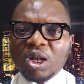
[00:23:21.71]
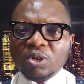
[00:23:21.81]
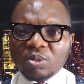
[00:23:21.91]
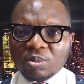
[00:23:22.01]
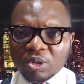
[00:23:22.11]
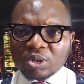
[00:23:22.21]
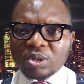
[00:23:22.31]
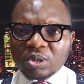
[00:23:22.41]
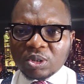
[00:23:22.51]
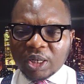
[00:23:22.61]
You
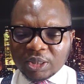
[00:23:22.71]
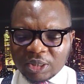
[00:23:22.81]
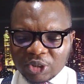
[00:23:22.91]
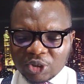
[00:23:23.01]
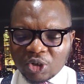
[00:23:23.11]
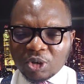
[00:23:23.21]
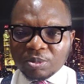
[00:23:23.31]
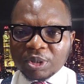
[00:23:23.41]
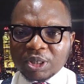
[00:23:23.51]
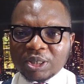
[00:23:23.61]
must know that this
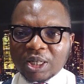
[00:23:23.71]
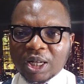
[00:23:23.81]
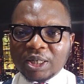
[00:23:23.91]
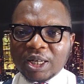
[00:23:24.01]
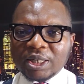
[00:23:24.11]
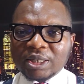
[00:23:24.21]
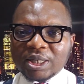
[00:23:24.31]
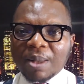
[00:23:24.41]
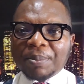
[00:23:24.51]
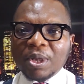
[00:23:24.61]
job is an
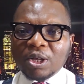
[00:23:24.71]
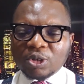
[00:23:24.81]
ASAP.